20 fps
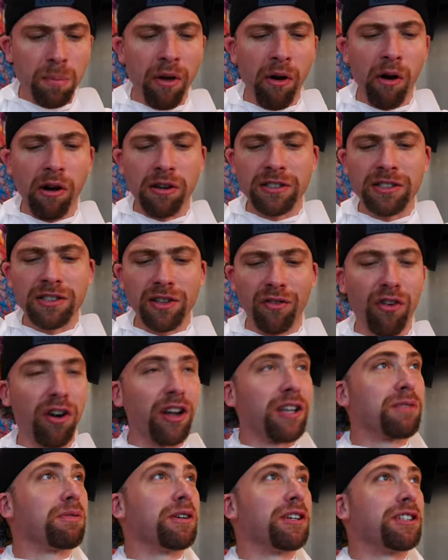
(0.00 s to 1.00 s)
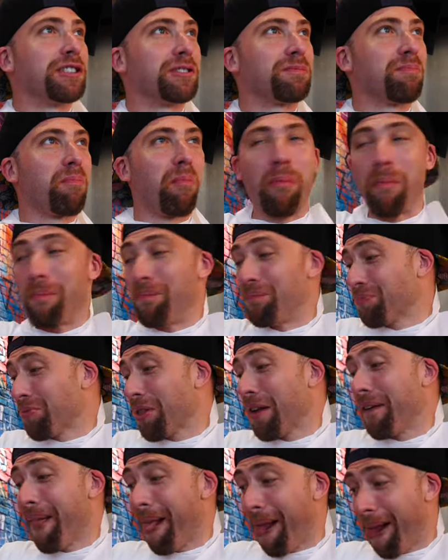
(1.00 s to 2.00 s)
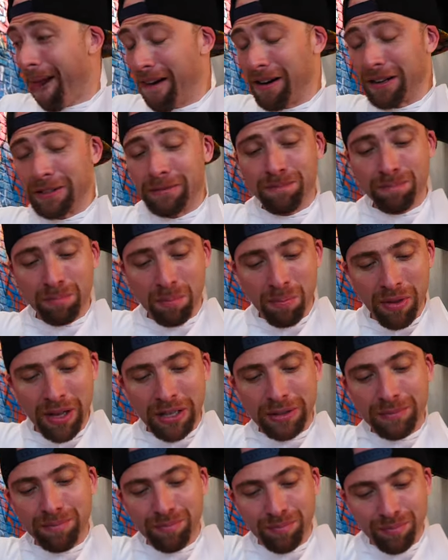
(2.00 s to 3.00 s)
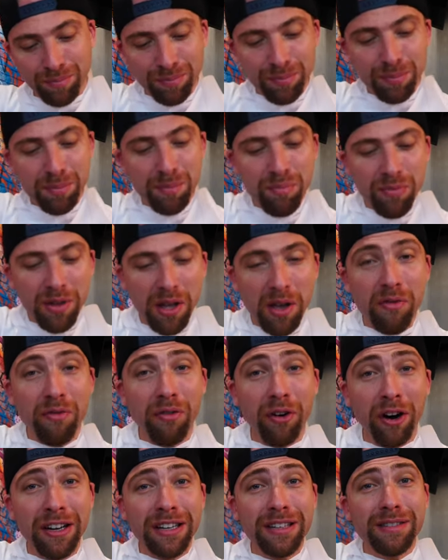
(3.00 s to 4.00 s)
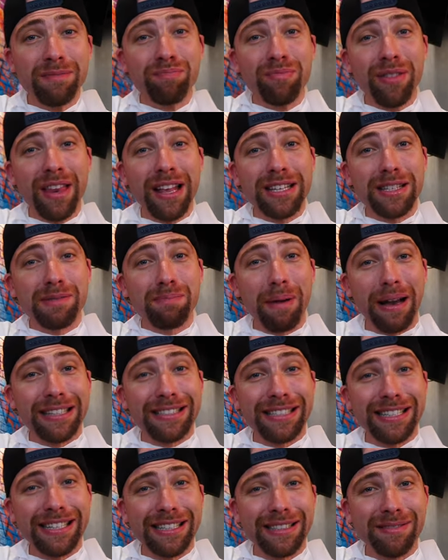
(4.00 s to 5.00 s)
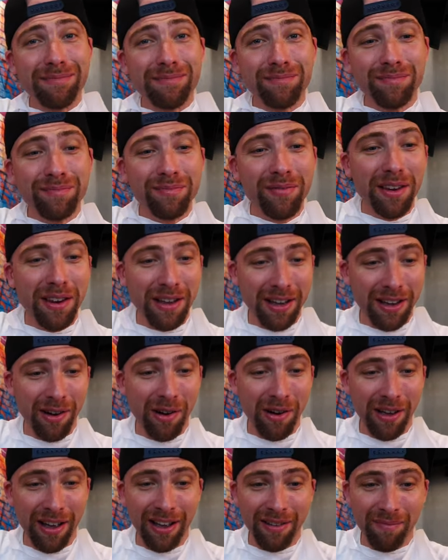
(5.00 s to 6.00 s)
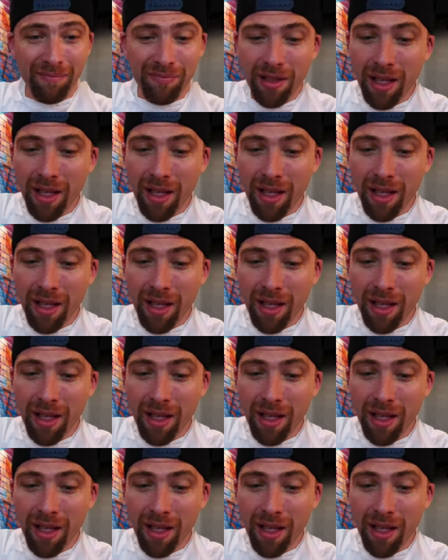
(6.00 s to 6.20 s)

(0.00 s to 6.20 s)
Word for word: Oh, this is a fun experience. Mmm. Fun and spicy. Oh yeah.